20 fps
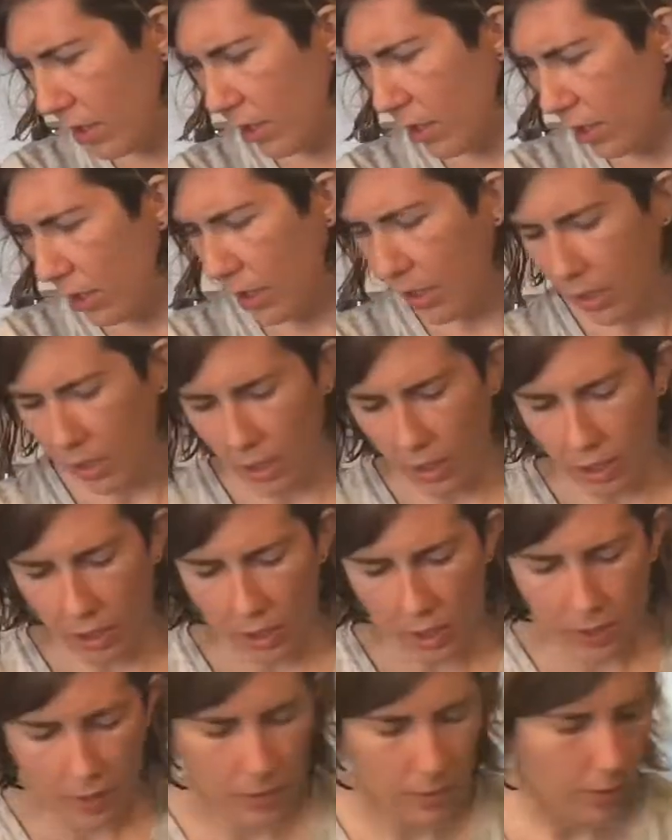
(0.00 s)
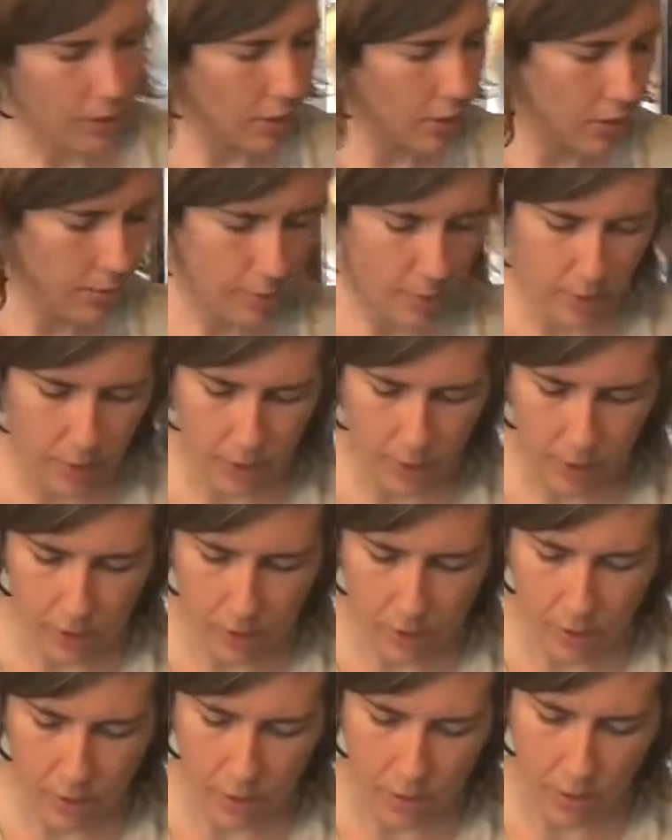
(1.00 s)
And then a half cup
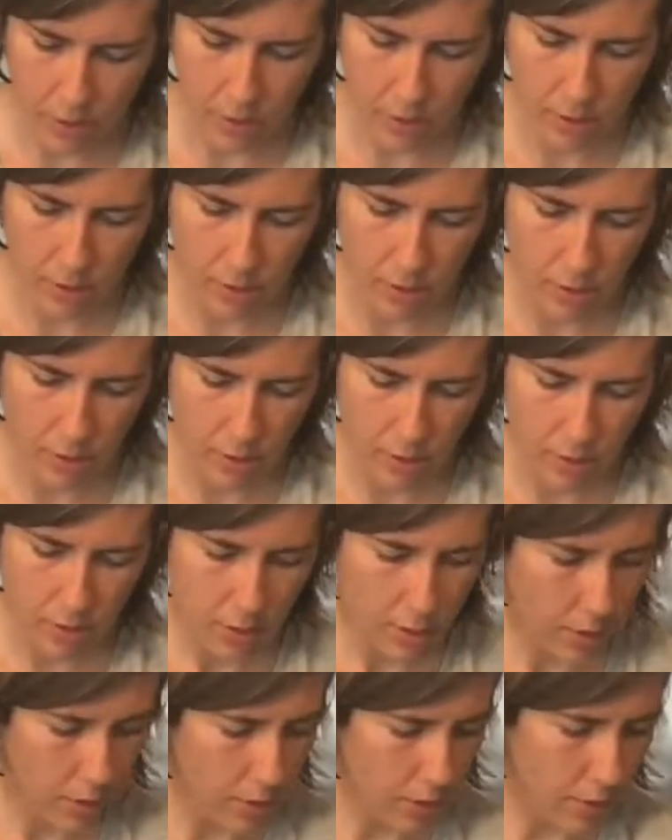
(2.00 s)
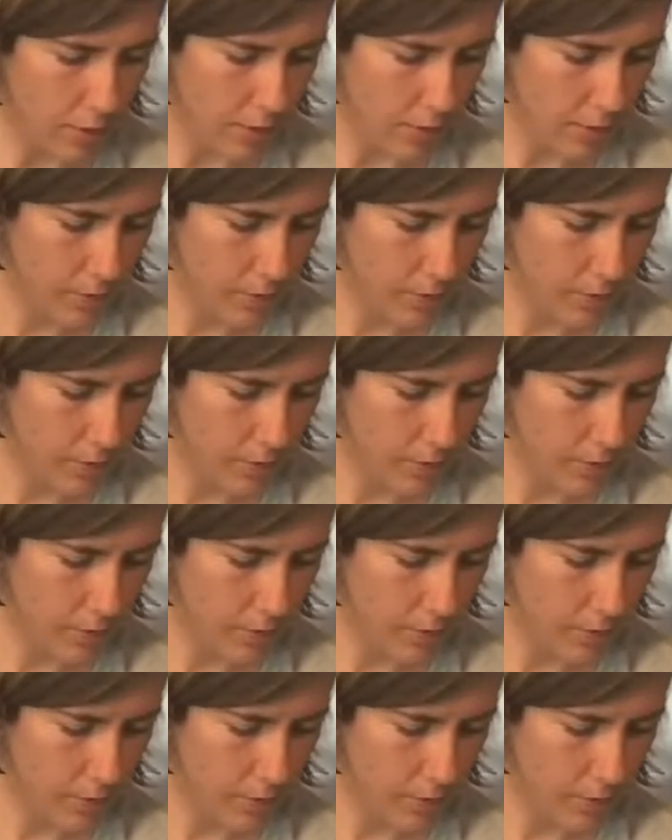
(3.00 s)
of